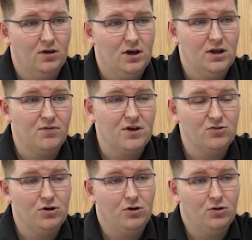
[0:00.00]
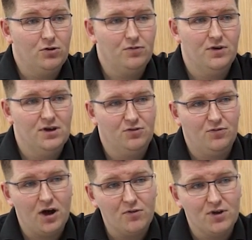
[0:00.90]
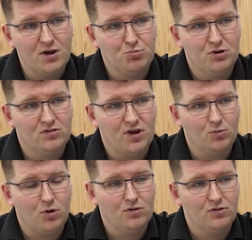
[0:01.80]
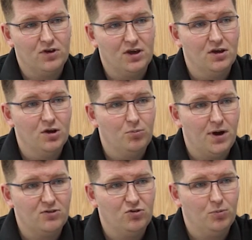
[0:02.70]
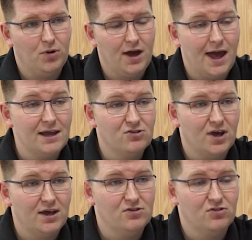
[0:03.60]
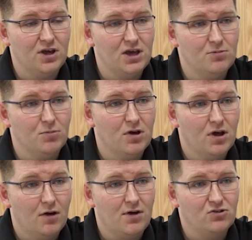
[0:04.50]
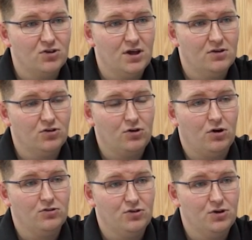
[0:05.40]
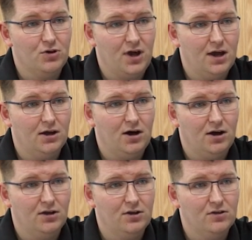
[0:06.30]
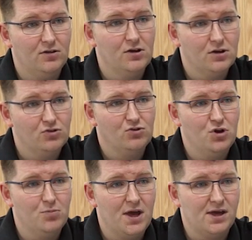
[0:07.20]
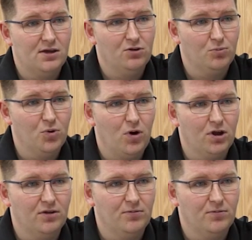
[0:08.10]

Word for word: And if that's not enough, it's 5-year print head warranty, backed up by HK's team of engineers across the UK and Ireland, truly make it #1.